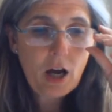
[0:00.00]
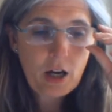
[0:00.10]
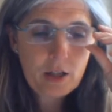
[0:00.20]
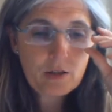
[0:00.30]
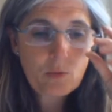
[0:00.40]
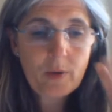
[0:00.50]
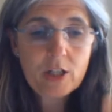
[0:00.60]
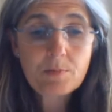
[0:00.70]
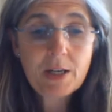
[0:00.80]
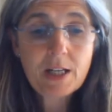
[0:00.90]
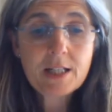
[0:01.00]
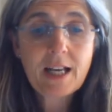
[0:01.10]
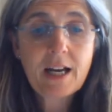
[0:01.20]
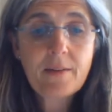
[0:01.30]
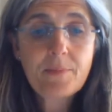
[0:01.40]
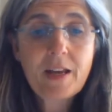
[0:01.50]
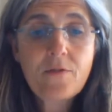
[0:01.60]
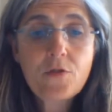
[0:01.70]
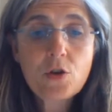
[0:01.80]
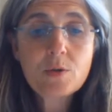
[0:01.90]
And which means that
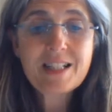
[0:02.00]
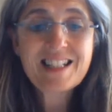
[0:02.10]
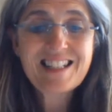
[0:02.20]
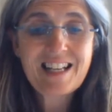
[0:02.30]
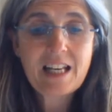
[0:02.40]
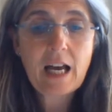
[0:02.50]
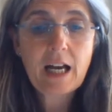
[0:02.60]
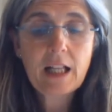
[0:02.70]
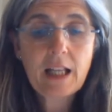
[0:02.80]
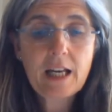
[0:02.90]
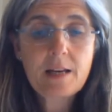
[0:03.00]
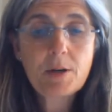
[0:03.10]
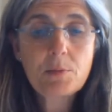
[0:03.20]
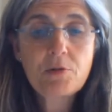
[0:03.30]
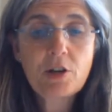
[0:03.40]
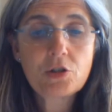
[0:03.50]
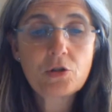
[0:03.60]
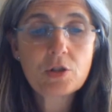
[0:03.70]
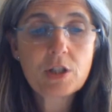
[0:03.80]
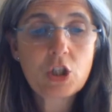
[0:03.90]
if you see a claim on a
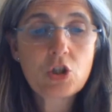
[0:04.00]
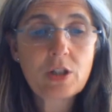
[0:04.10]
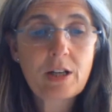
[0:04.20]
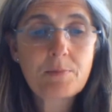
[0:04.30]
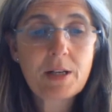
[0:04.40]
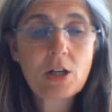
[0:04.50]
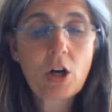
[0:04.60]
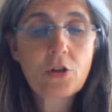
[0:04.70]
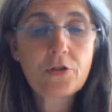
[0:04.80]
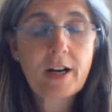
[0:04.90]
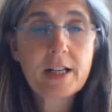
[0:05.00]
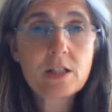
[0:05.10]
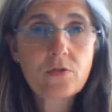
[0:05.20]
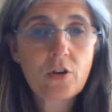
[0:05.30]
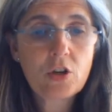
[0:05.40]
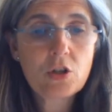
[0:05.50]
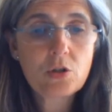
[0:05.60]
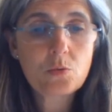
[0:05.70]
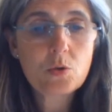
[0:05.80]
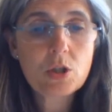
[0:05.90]
product, it should have been authorised for
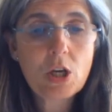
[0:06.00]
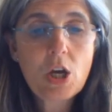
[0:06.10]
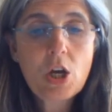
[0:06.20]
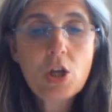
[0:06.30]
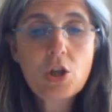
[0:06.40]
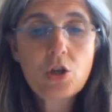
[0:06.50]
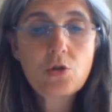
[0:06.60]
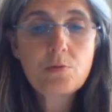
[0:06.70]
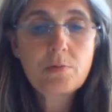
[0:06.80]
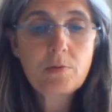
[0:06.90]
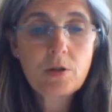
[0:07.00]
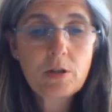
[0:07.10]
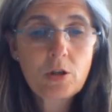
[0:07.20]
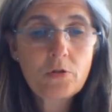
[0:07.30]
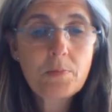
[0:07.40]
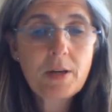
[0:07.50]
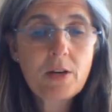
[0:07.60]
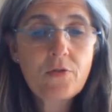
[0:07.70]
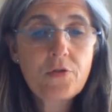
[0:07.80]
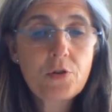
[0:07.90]
use. The
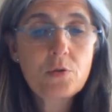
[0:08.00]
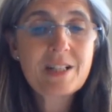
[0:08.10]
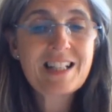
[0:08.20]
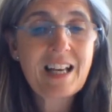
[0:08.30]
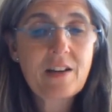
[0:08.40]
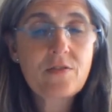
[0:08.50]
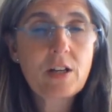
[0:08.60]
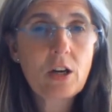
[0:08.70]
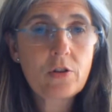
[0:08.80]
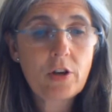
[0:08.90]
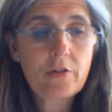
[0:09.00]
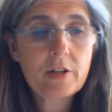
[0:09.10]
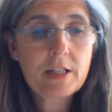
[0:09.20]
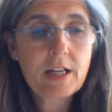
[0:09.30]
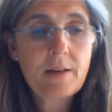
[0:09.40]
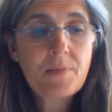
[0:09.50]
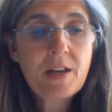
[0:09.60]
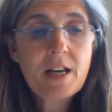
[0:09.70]
European Food Safety Authority